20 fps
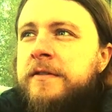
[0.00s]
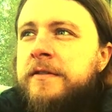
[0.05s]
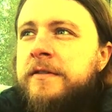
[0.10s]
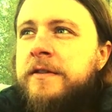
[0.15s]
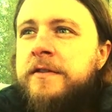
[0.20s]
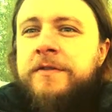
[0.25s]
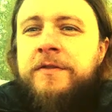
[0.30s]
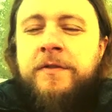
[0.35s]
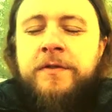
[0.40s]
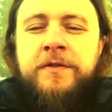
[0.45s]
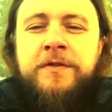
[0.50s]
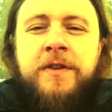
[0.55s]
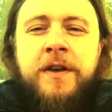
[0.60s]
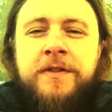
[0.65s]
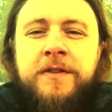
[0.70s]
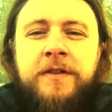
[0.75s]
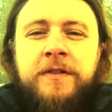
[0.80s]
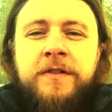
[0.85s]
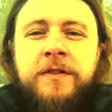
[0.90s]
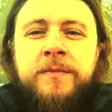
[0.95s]
And so there's
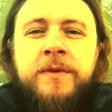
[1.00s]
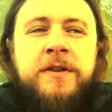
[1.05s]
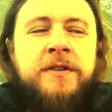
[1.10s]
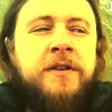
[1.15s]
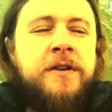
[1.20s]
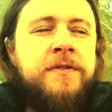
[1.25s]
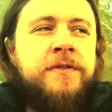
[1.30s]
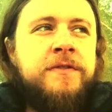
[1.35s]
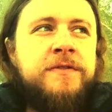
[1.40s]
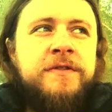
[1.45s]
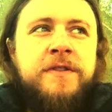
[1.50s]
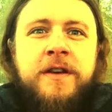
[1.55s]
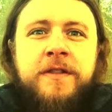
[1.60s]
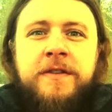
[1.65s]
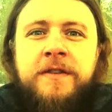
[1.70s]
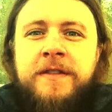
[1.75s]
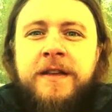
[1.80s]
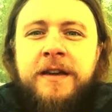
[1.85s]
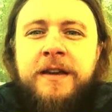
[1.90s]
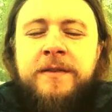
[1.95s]
nothing to be done. There's
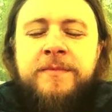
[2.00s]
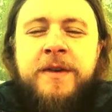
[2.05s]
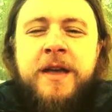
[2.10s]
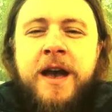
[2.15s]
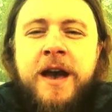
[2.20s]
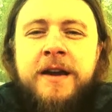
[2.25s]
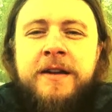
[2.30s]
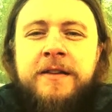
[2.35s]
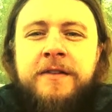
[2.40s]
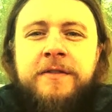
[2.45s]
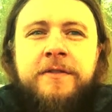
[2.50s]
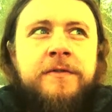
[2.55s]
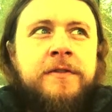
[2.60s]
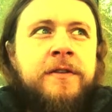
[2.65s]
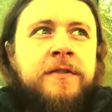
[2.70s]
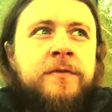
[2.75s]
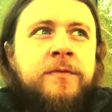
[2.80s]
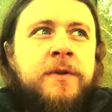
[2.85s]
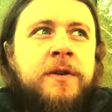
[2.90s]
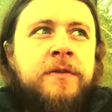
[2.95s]
nothing that can be added to
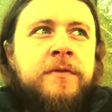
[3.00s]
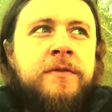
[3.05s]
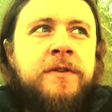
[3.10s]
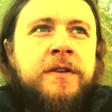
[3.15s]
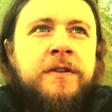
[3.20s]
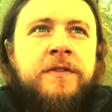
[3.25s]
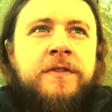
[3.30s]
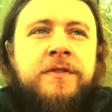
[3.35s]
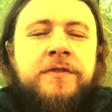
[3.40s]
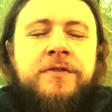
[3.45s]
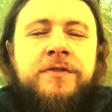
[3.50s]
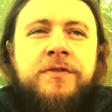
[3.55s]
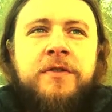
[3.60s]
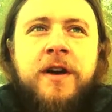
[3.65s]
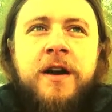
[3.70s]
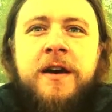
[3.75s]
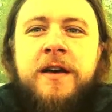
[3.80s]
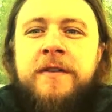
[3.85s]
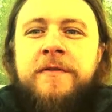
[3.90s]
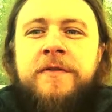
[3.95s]
this. We don't need to
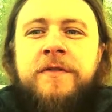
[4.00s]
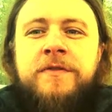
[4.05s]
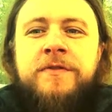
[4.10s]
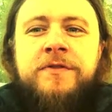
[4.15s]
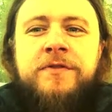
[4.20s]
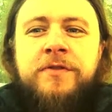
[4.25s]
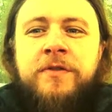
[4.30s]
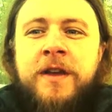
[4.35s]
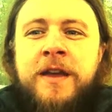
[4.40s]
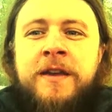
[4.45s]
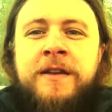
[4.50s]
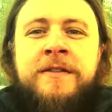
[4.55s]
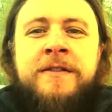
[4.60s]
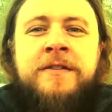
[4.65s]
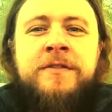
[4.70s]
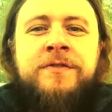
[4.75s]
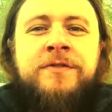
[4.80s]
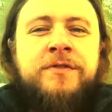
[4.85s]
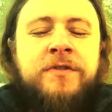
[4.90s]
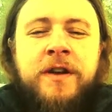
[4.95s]
strive and strain
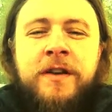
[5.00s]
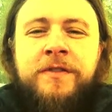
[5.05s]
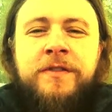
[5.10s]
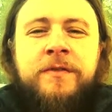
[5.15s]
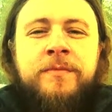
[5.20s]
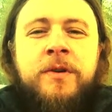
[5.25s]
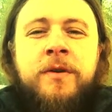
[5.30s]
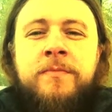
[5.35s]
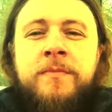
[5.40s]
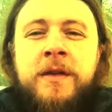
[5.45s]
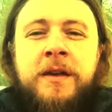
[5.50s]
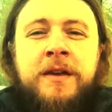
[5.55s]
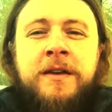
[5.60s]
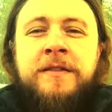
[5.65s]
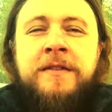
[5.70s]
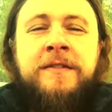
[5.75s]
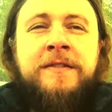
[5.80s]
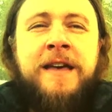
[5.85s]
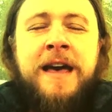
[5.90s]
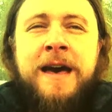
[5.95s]
and stress about making
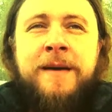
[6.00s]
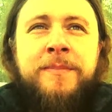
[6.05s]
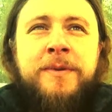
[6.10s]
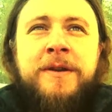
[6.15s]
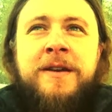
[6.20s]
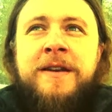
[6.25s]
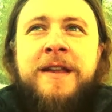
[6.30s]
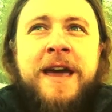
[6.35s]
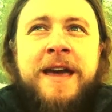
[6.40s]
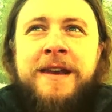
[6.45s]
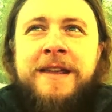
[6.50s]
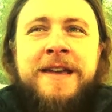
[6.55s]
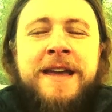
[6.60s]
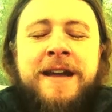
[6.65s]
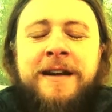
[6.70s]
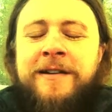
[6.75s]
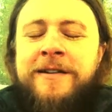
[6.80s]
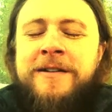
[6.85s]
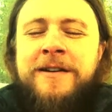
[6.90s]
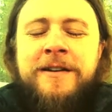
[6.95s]
this happen in any
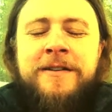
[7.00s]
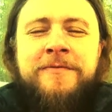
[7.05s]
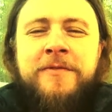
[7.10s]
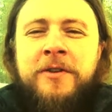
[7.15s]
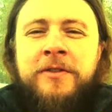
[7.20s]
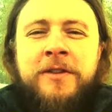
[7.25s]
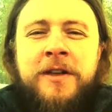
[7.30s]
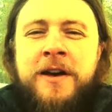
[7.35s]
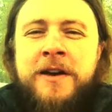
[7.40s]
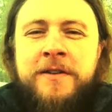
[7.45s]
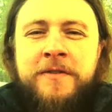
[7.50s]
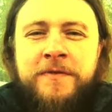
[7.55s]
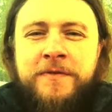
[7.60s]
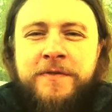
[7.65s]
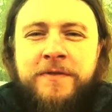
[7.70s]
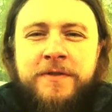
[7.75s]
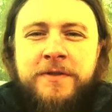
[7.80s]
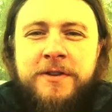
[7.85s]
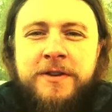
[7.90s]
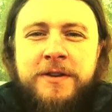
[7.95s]
area of our life
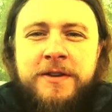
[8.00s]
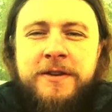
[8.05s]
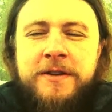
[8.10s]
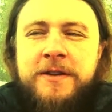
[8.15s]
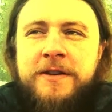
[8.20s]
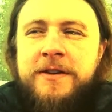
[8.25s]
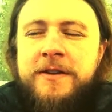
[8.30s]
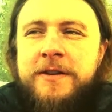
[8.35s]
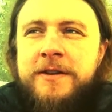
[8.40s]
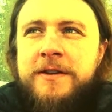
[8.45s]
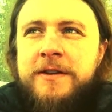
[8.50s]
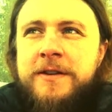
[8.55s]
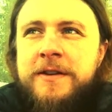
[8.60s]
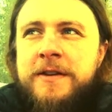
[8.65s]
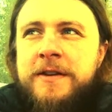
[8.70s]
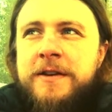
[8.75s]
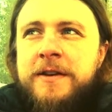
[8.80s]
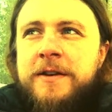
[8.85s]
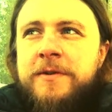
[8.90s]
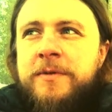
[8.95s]

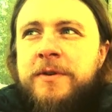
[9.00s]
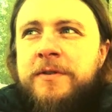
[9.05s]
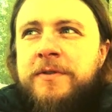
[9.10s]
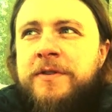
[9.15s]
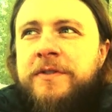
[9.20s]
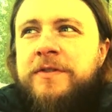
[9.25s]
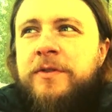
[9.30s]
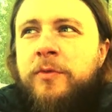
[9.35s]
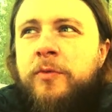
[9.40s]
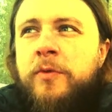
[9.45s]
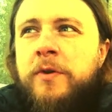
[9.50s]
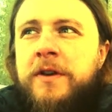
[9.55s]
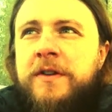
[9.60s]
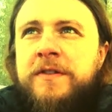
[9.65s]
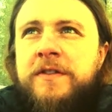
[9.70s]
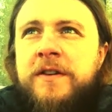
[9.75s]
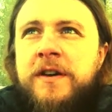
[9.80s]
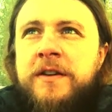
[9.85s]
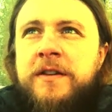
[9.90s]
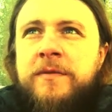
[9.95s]
we don't need to
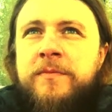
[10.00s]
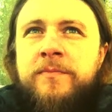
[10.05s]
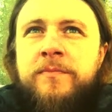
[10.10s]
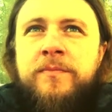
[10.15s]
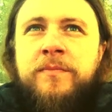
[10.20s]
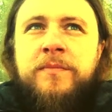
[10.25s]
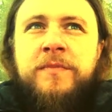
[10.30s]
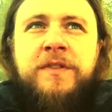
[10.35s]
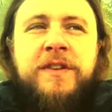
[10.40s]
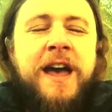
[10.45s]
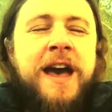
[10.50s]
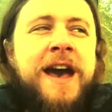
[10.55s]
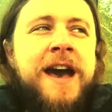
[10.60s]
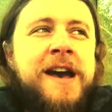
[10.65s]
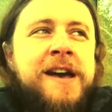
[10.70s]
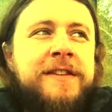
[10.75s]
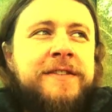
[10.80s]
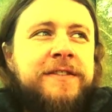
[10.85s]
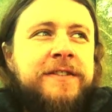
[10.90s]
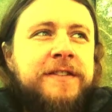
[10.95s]
it's not a
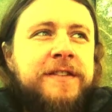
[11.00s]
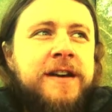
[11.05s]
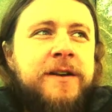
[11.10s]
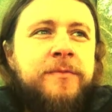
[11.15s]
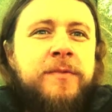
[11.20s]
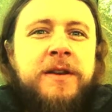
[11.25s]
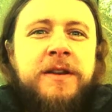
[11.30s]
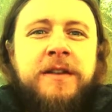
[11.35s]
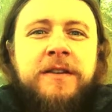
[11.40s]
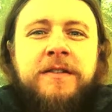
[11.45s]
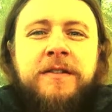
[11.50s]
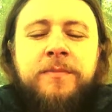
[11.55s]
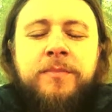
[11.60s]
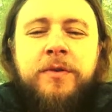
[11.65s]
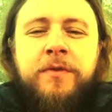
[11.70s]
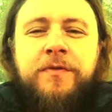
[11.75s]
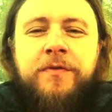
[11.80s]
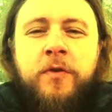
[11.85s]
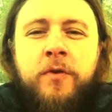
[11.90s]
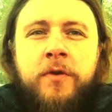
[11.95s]
task that we need to
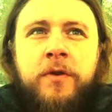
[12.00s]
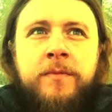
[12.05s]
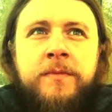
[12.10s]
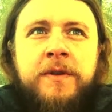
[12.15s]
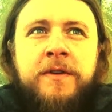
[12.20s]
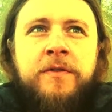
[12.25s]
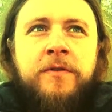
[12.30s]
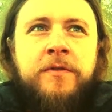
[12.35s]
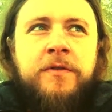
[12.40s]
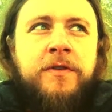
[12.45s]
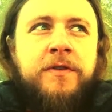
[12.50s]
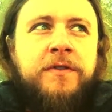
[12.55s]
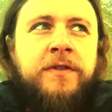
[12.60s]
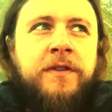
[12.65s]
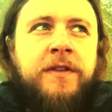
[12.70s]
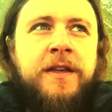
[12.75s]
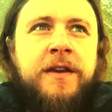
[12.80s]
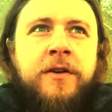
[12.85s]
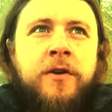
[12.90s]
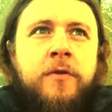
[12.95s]
perform in order to
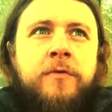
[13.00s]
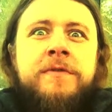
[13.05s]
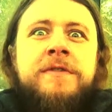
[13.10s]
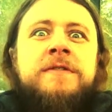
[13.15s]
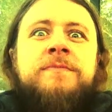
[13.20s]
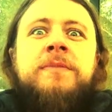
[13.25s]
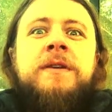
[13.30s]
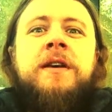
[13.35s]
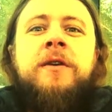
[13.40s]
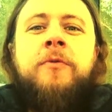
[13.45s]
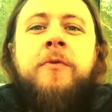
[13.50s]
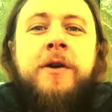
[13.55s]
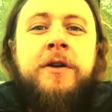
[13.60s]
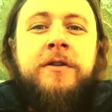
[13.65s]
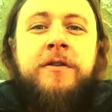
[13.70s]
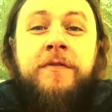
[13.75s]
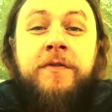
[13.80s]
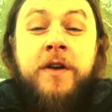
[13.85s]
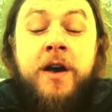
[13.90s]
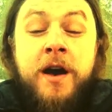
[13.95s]
like always be aware
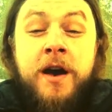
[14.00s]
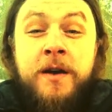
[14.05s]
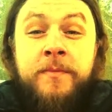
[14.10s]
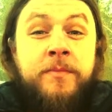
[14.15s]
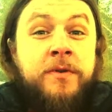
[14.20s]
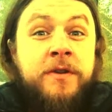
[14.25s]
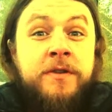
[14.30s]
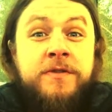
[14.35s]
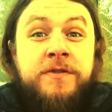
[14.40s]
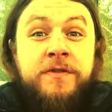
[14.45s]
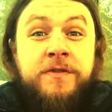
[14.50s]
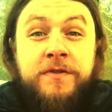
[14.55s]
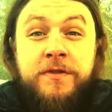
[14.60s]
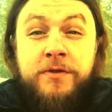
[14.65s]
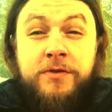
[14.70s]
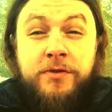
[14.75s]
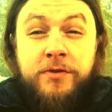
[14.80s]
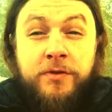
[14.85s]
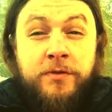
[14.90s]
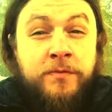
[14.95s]
of god but it's just the
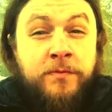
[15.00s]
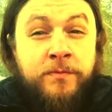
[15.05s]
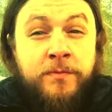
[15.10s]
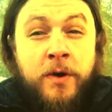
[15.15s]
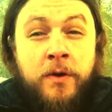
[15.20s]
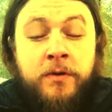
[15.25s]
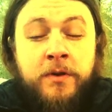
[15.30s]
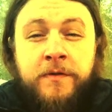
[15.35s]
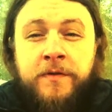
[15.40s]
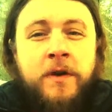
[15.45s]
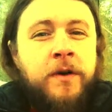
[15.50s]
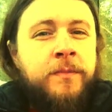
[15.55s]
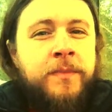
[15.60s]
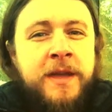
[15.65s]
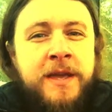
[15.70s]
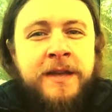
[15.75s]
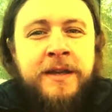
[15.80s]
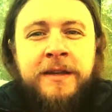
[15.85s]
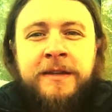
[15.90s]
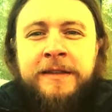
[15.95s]
true mode of our
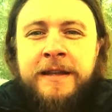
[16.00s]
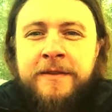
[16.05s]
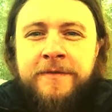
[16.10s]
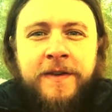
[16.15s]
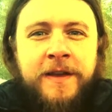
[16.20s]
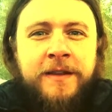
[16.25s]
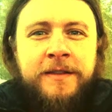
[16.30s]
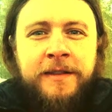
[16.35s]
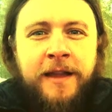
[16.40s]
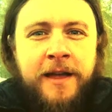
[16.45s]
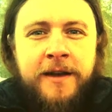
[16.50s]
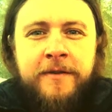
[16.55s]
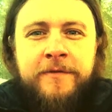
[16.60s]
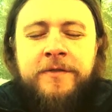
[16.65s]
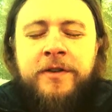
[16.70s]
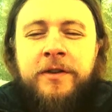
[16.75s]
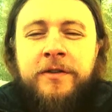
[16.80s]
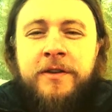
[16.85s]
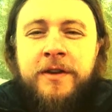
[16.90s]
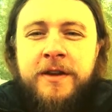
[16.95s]
being living
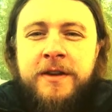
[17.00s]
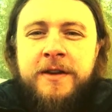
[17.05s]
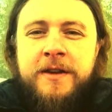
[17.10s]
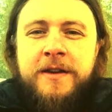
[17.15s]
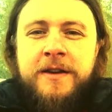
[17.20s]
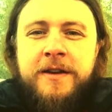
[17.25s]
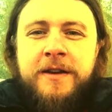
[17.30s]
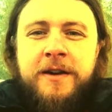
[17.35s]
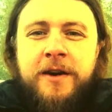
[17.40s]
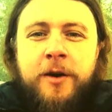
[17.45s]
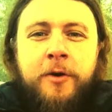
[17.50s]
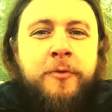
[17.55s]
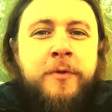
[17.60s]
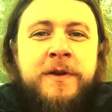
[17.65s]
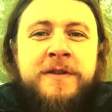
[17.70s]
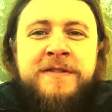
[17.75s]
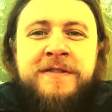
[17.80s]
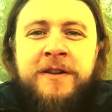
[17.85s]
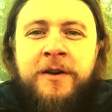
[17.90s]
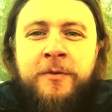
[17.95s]
loved
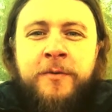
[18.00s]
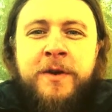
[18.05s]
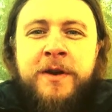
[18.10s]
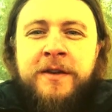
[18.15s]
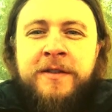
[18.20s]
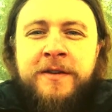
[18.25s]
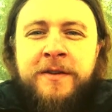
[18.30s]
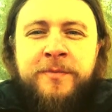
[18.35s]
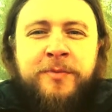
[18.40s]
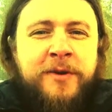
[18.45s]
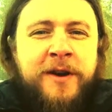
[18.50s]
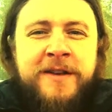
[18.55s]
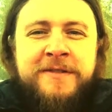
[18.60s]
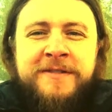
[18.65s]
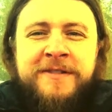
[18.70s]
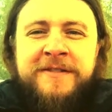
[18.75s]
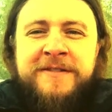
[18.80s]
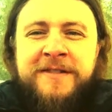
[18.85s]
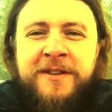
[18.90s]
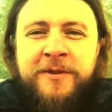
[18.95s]
always knowing their
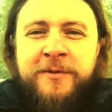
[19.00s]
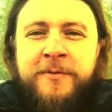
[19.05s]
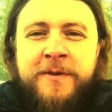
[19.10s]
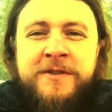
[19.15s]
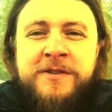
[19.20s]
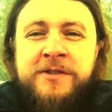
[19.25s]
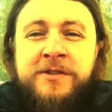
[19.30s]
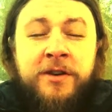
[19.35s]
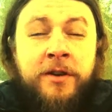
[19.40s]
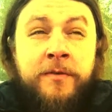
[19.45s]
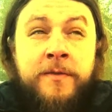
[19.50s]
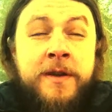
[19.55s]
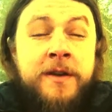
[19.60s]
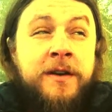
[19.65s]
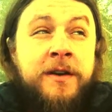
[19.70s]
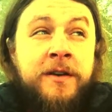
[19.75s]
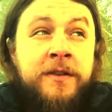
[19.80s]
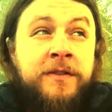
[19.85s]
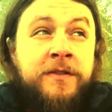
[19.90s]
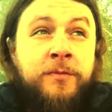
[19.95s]
presence, always showing
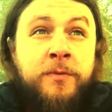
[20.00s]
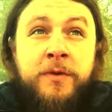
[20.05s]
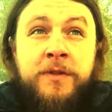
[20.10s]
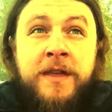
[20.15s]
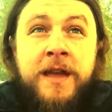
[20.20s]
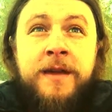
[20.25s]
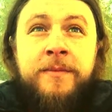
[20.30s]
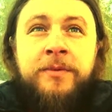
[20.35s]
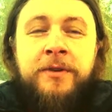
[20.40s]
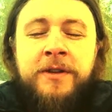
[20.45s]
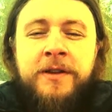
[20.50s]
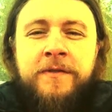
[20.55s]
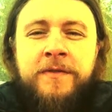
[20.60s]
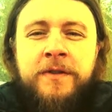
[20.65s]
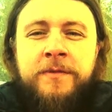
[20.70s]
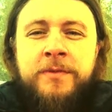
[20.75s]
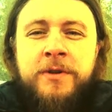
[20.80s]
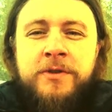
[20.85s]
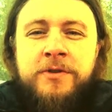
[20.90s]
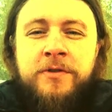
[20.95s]
us what they believe to
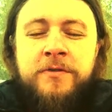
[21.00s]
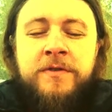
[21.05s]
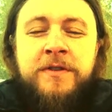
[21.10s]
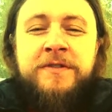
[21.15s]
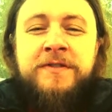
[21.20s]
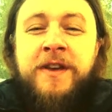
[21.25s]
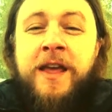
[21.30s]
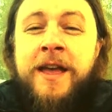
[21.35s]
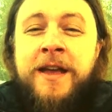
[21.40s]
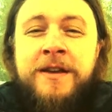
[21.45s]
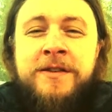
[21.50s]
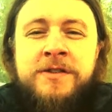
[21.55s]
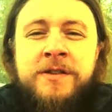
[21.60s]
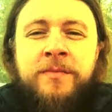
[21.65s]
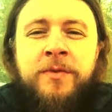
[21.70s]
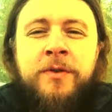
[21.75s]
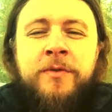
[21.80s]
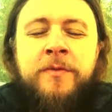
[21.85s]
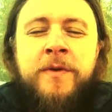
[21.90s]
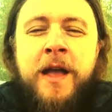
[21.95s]
be true, this
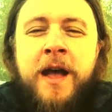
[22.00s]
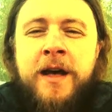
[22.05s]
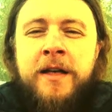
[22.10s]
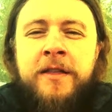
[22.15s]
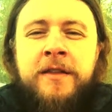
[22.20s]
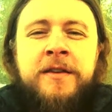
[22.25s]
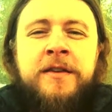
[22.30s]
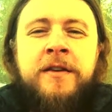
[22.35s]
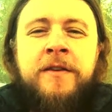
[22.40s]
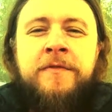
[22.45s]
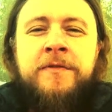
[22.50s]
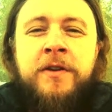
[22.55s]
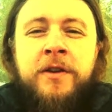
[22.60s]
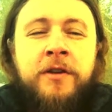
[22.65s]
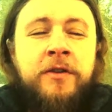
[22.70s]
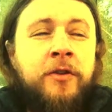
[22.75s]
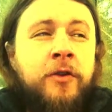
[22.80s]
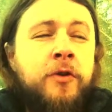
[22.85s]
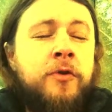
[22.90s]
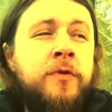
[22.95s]
tangible reality of their
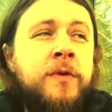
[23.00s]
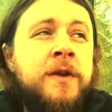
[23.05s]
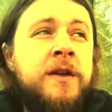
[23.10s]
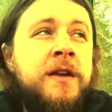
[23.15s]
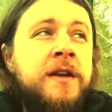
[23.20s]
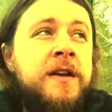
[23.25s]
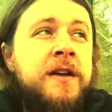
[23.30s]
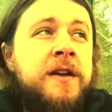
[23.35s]
glory,